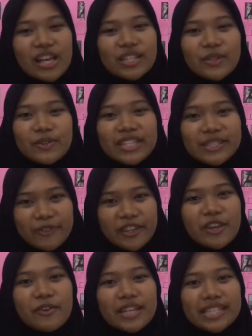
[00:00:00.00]
So this
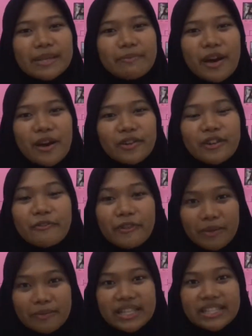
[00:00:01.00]
video is about the
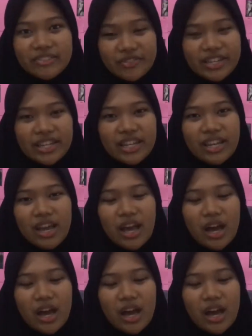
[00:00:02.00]
family tree.